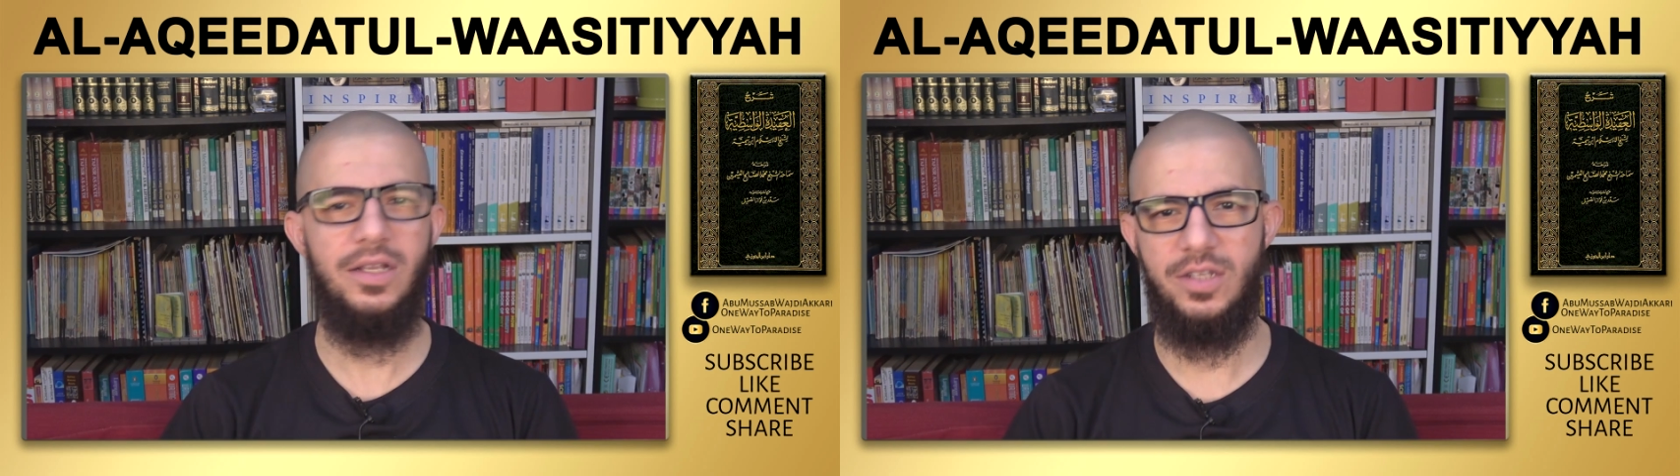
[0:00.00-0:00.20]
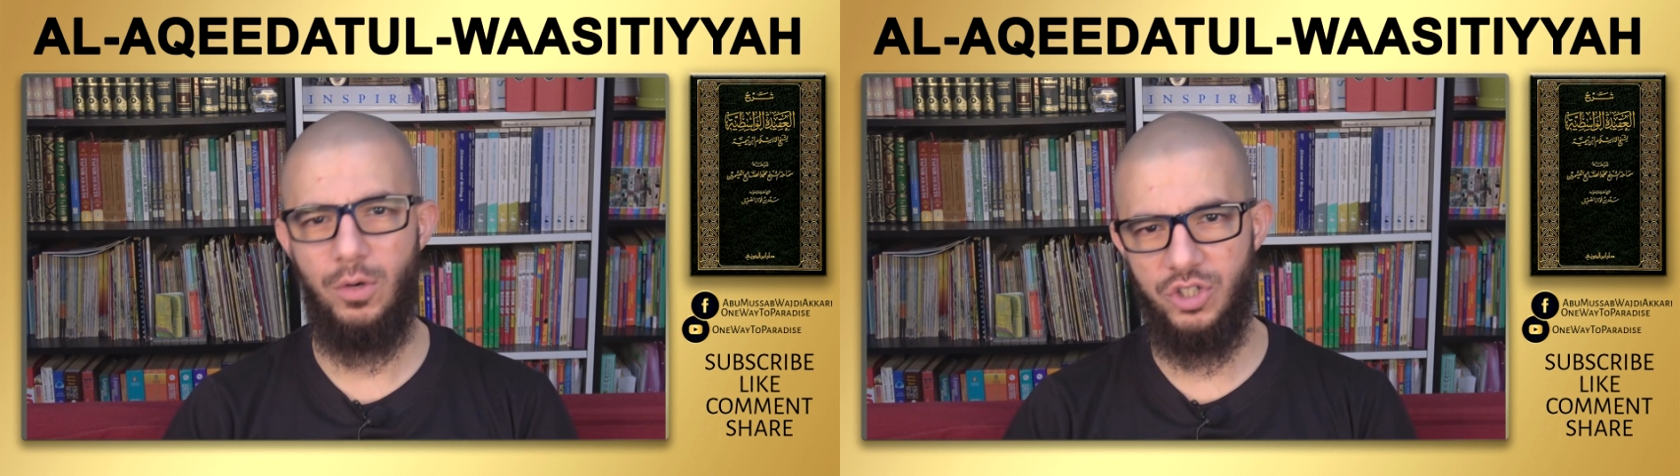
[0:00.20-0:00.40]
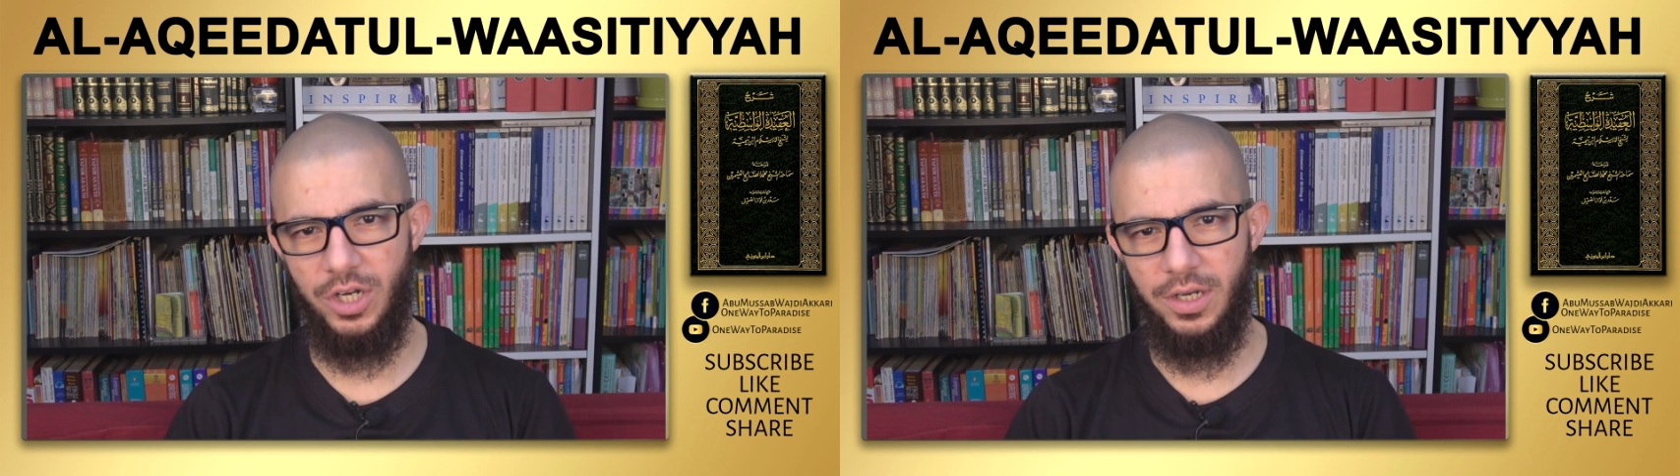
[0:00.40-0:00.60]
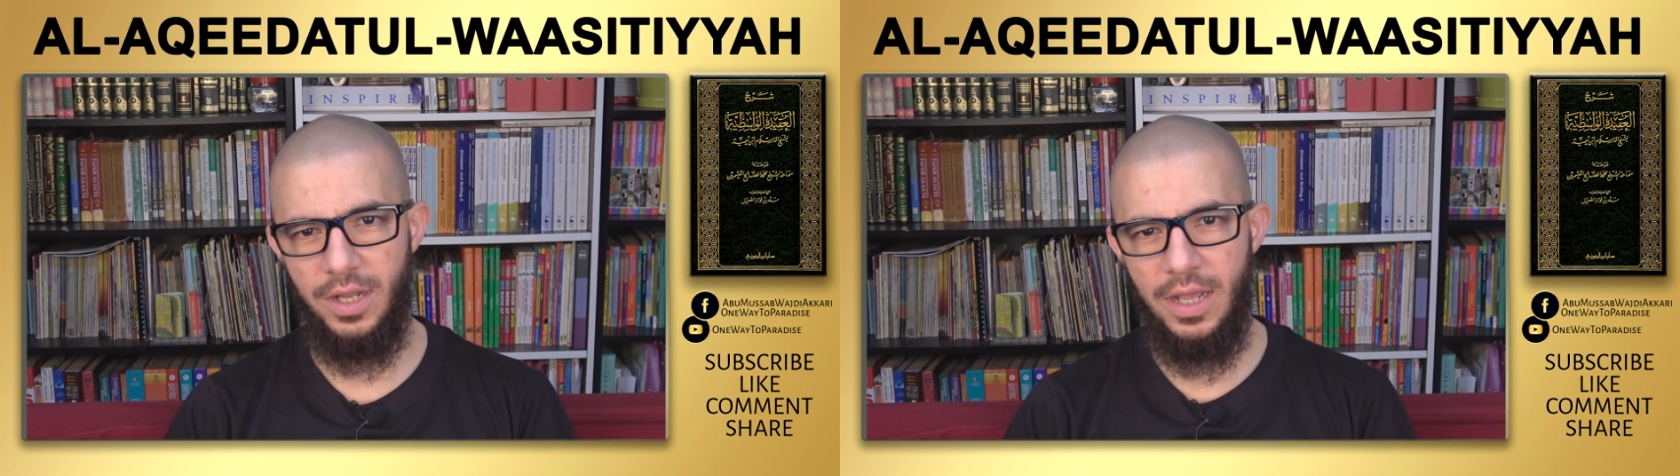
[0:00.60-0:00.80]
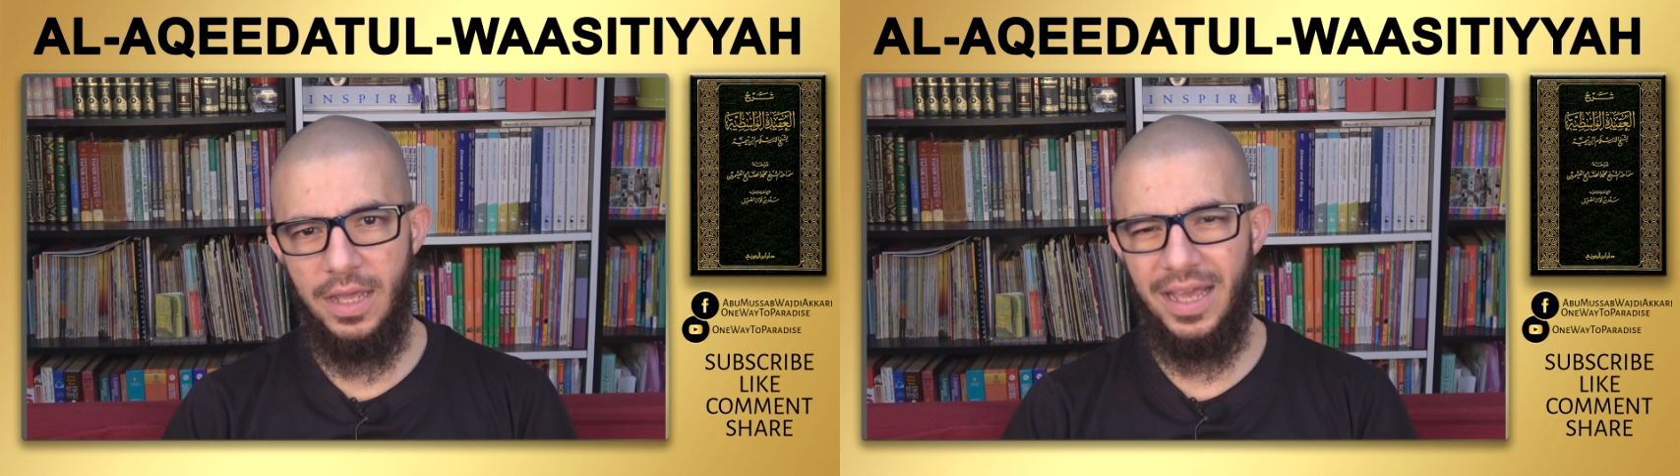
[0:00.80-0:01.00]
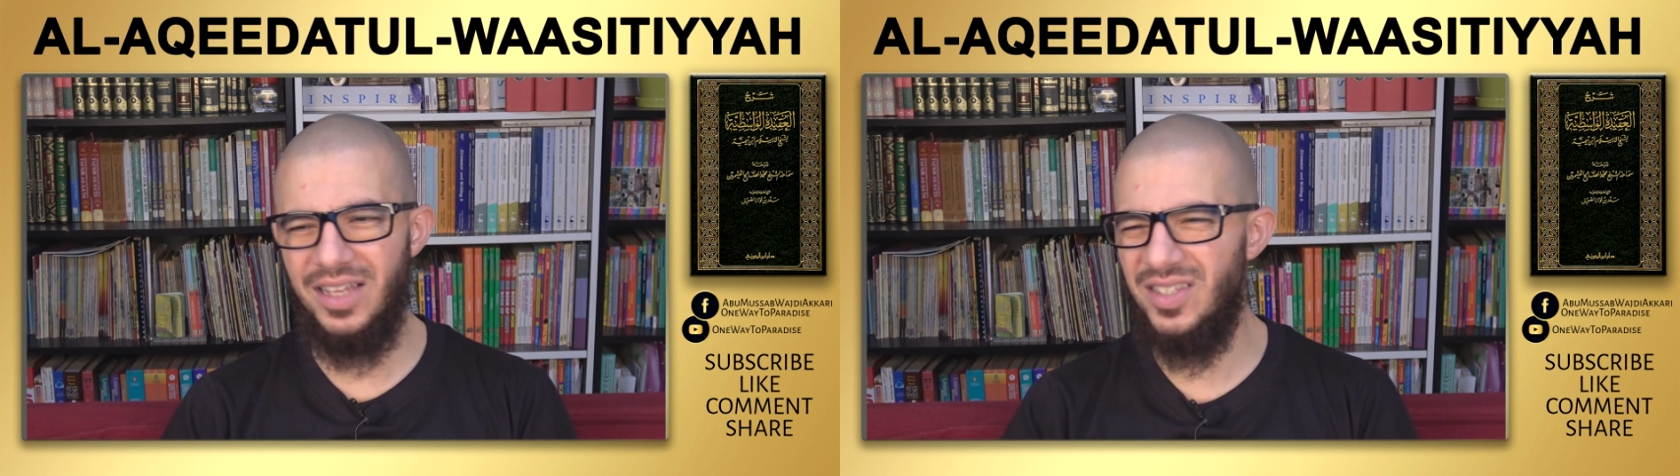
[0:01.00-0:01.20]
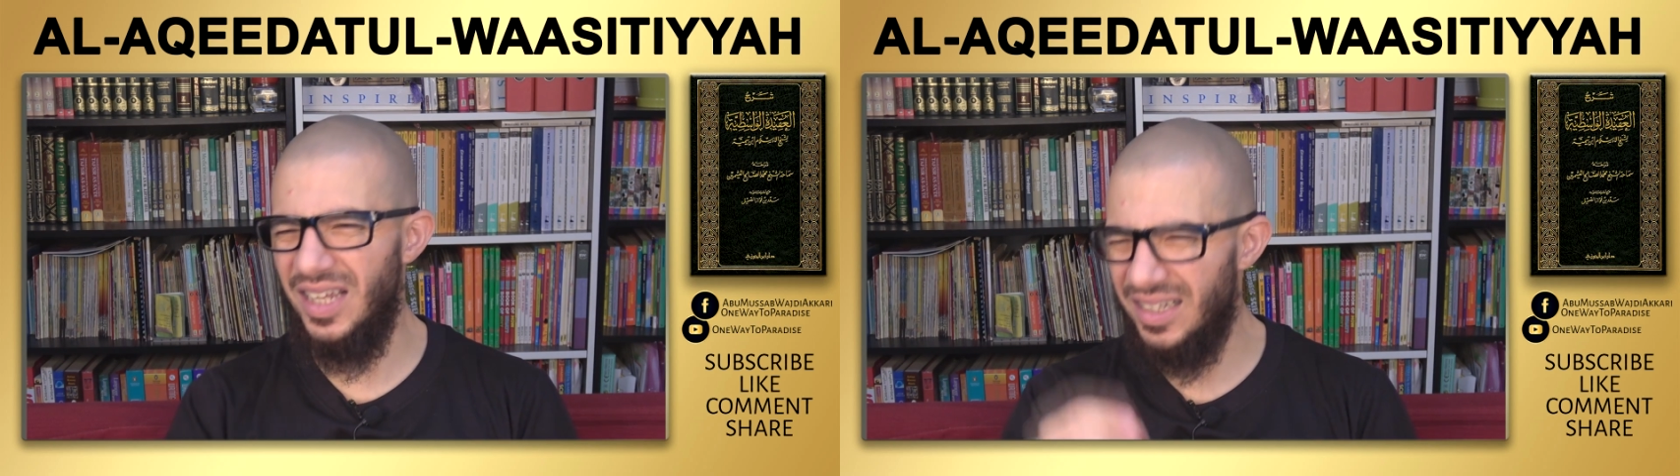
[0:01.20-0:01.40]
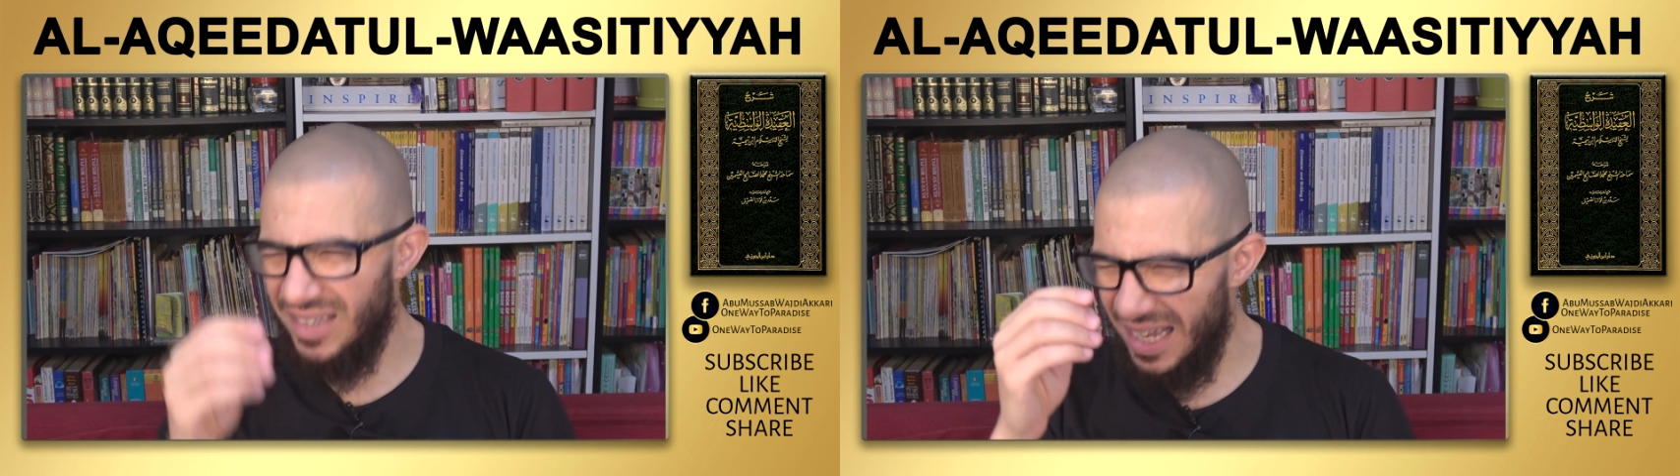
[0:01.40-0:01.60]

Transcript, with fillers: Azza wa Jalla is the,